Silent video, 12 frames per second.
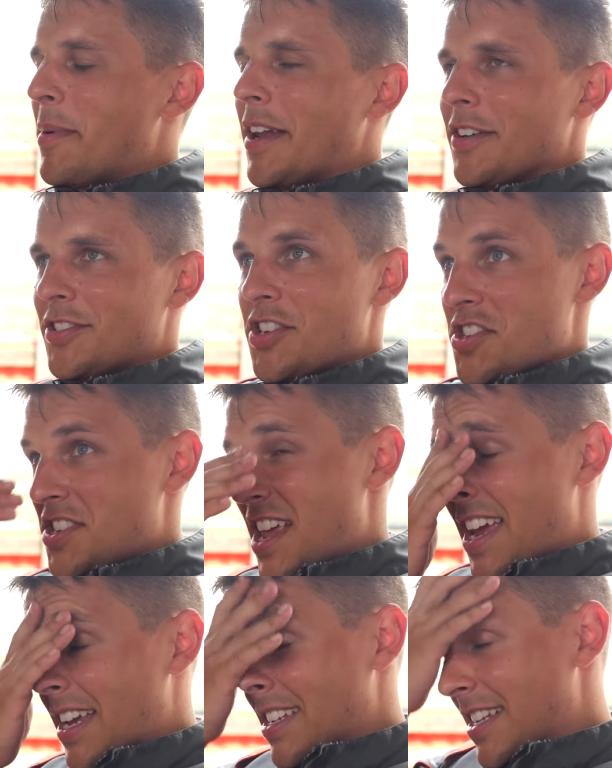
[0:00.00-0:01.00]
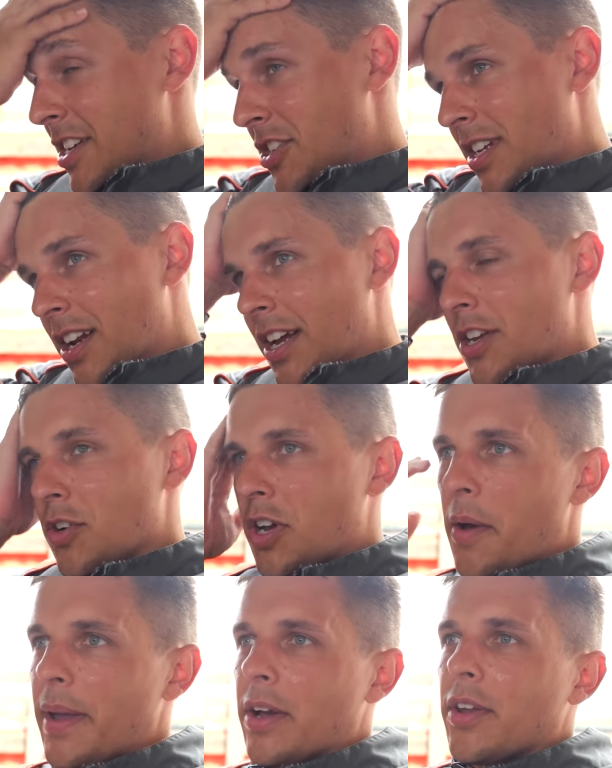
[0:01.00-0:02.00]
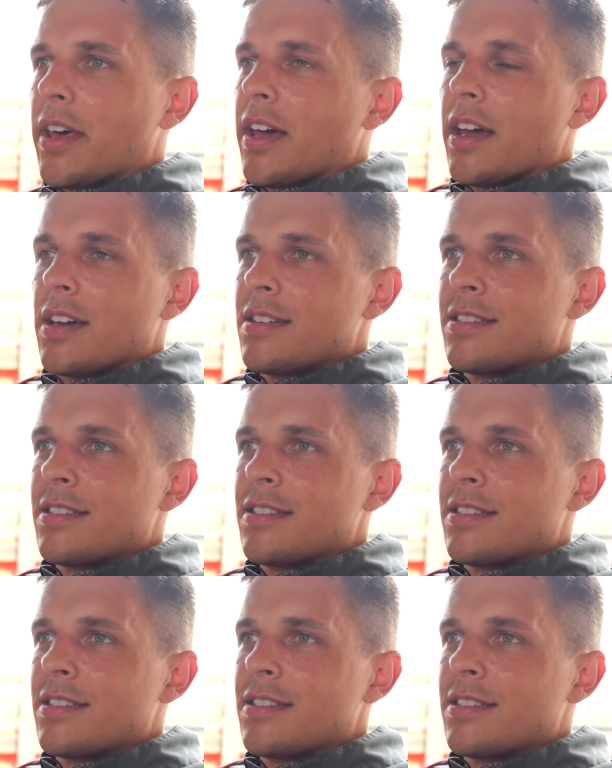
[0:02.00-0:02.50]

mean, I was just saying, it's literally like you're going on a